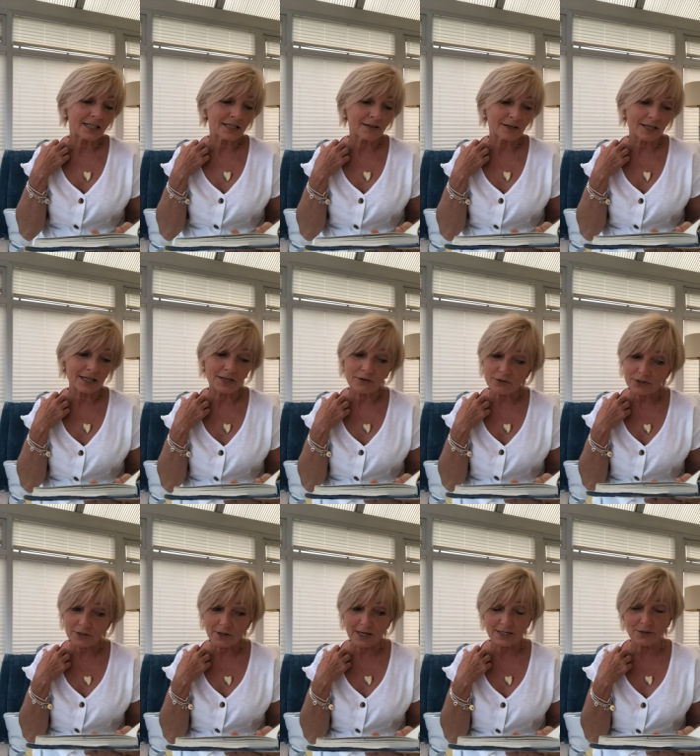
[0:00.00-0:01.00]
he also
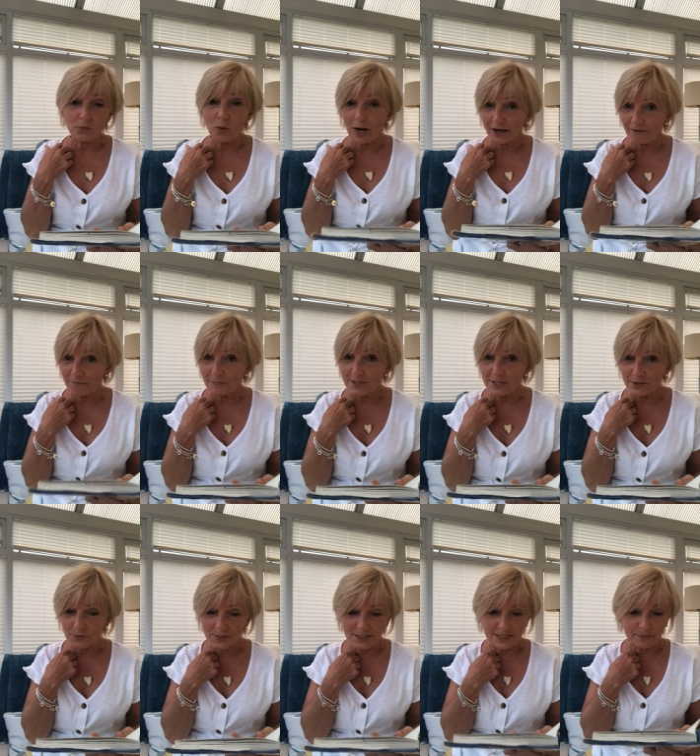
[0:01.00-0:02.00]
has a wife, Mrs.
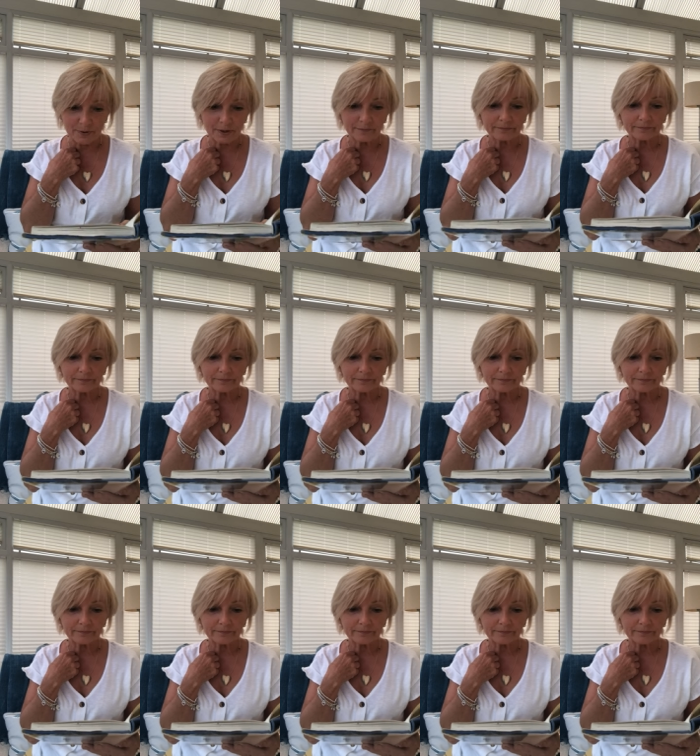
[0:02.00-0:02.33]
Winsborrow.